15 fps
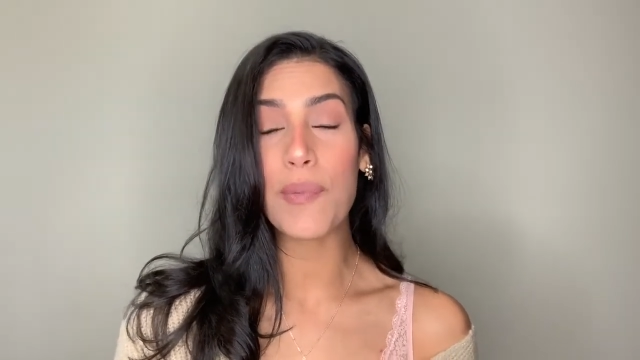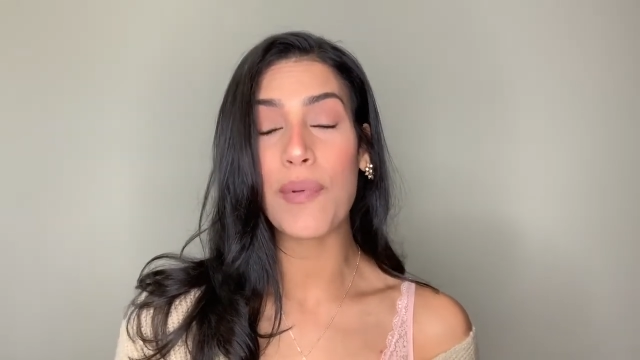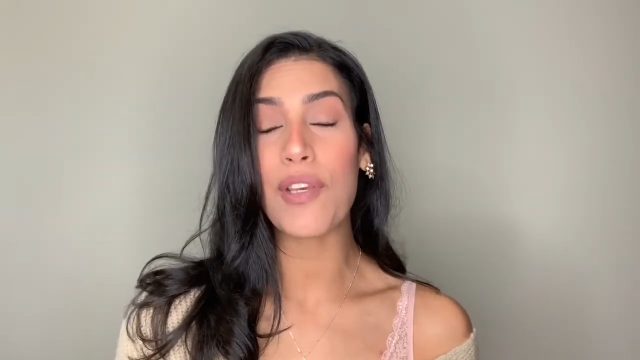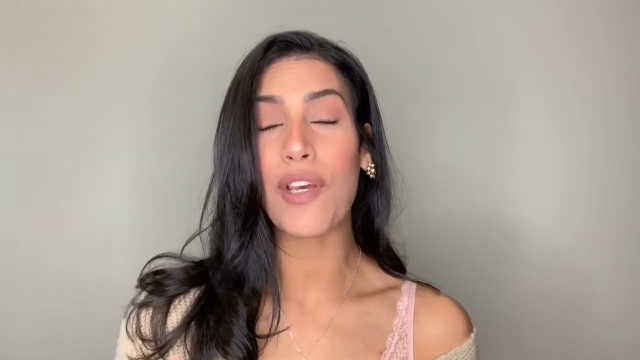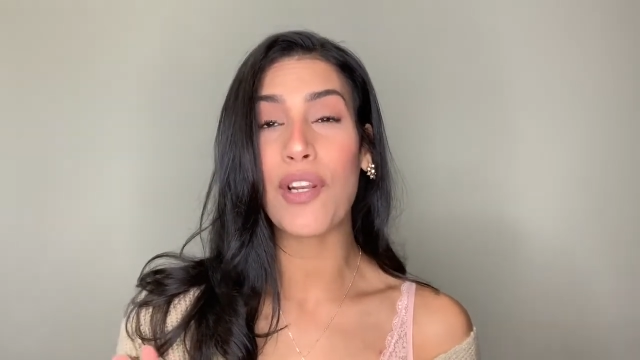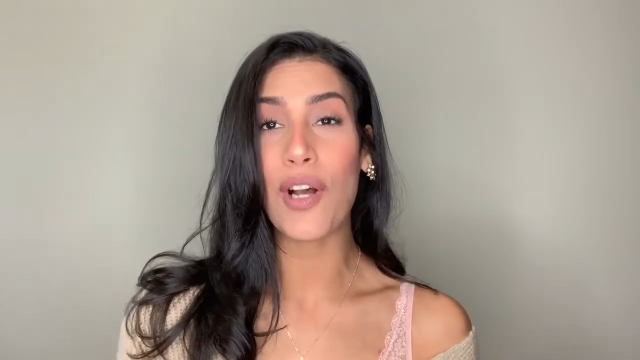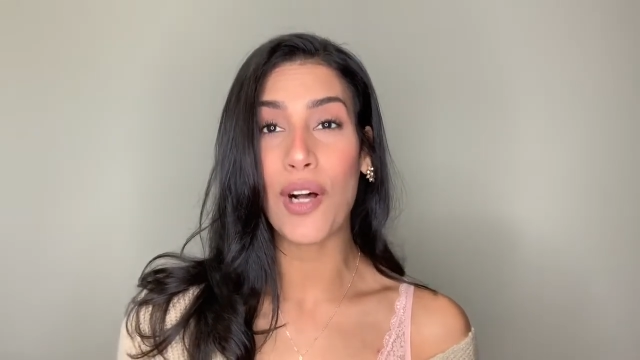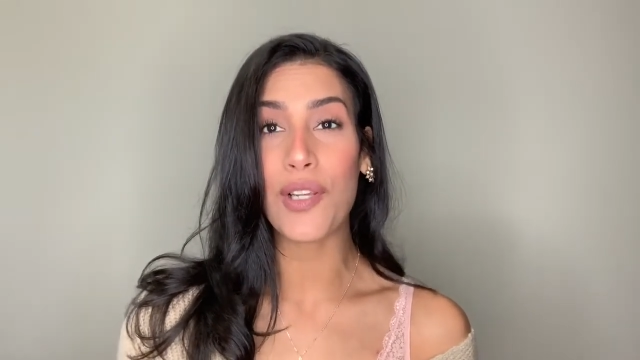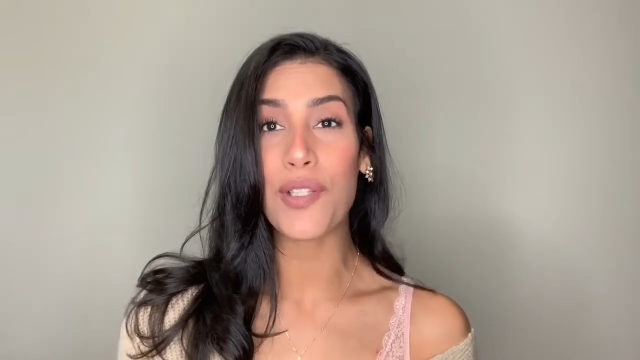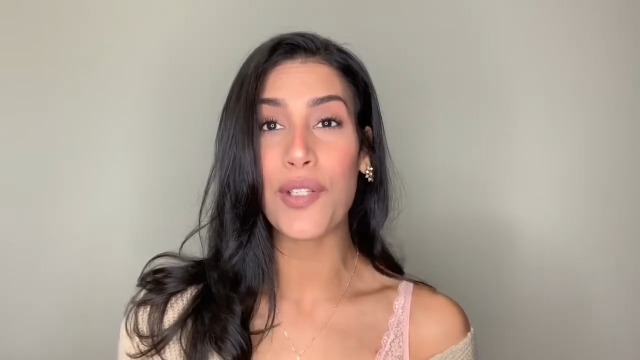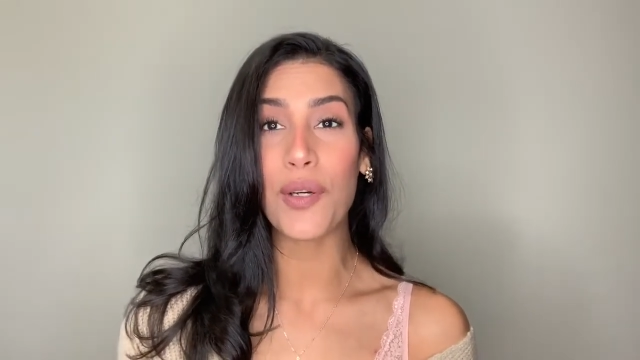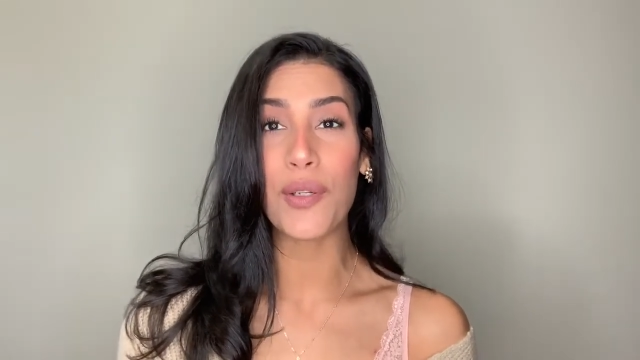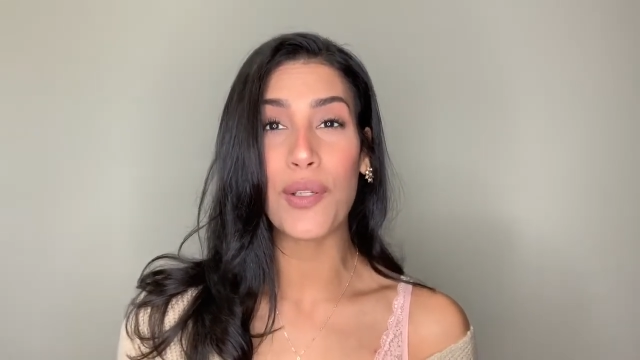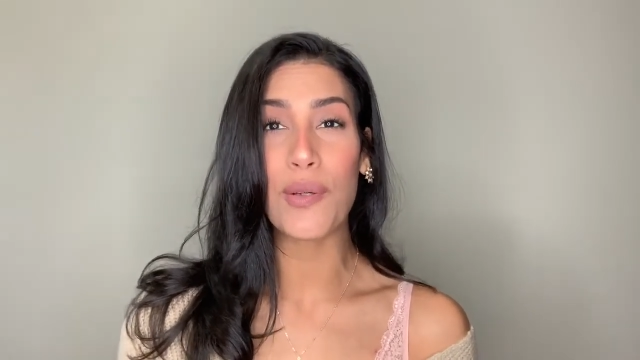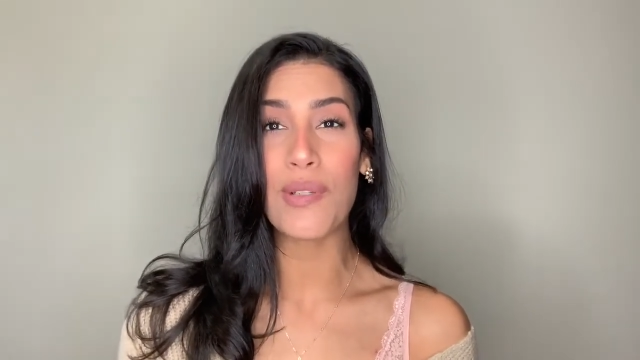but you can
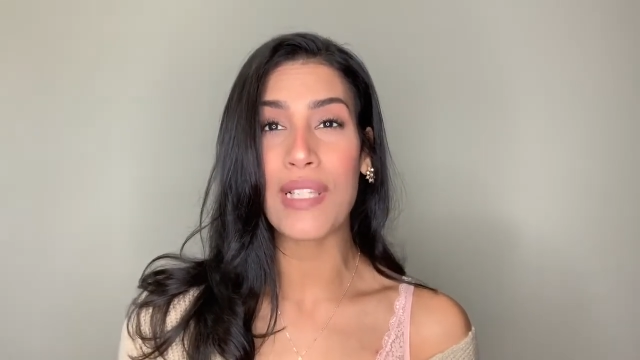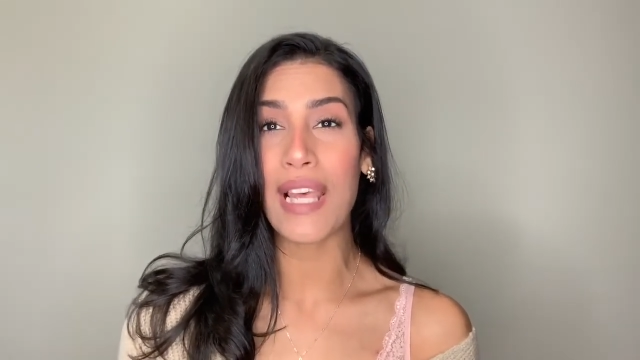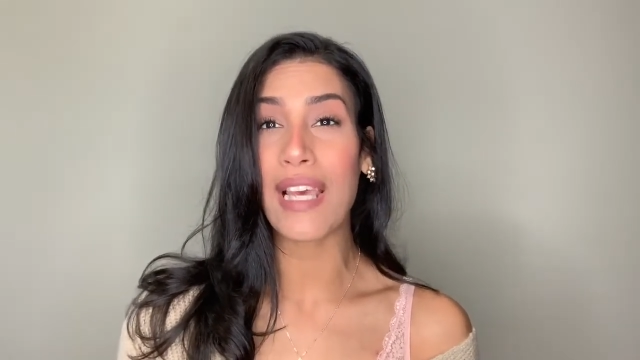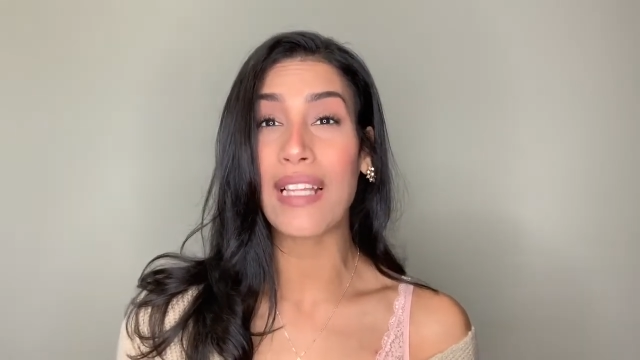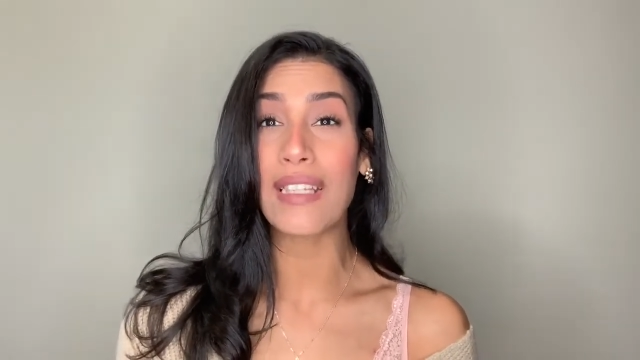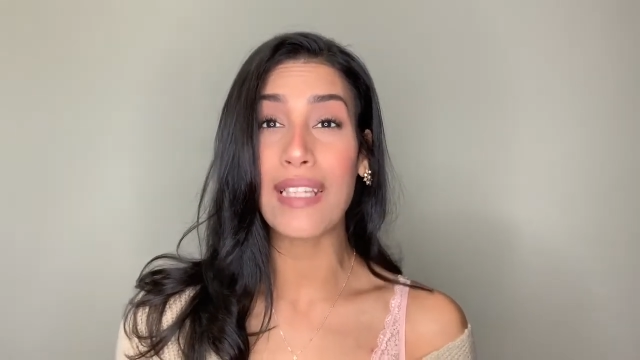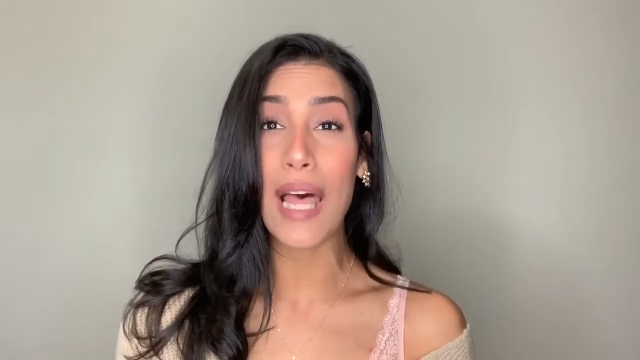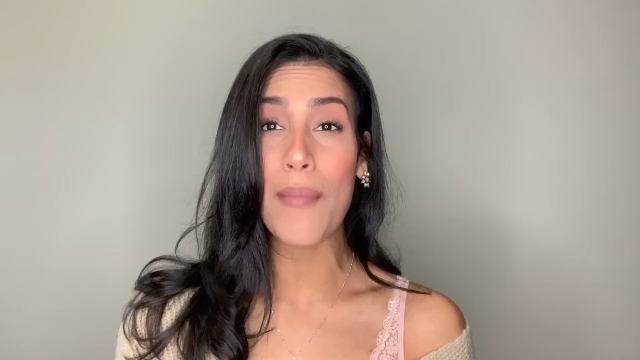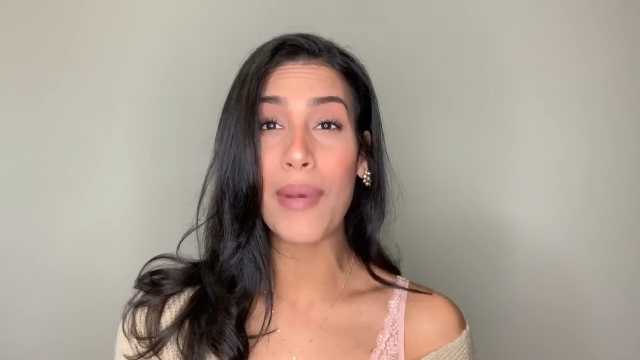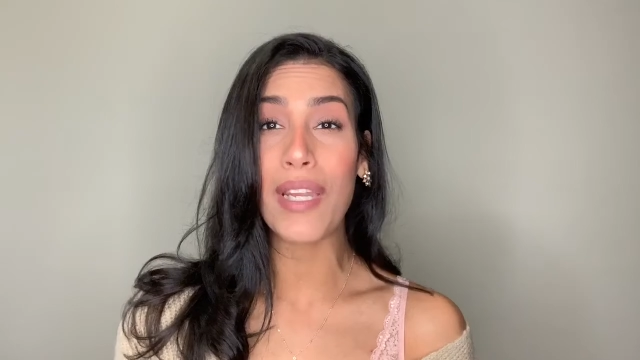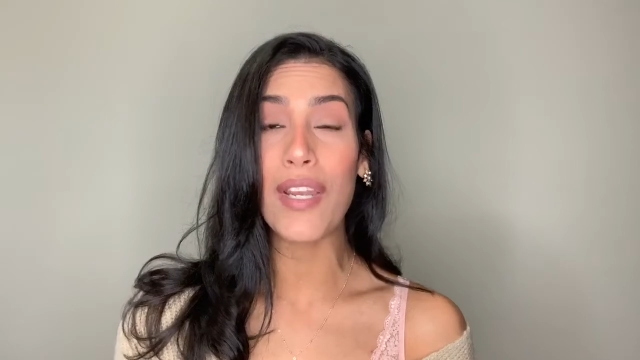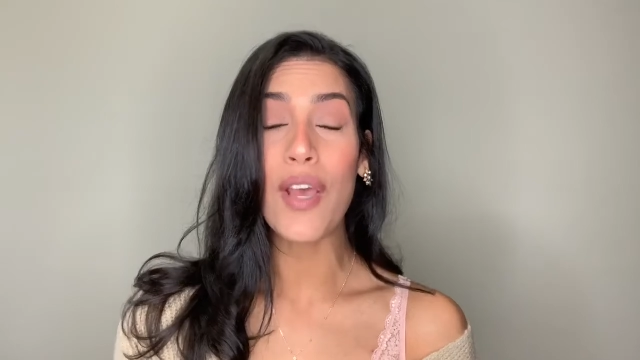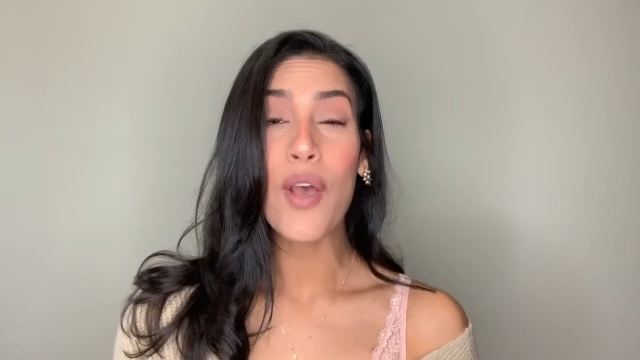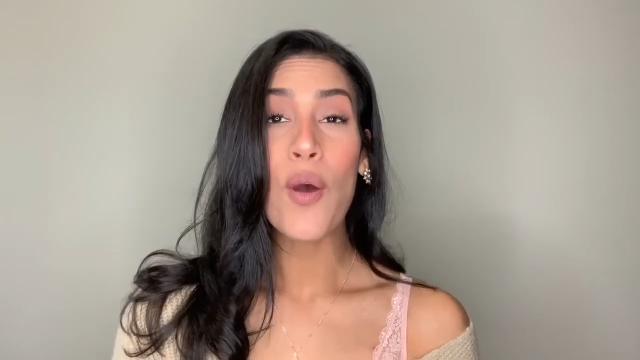also use like lemon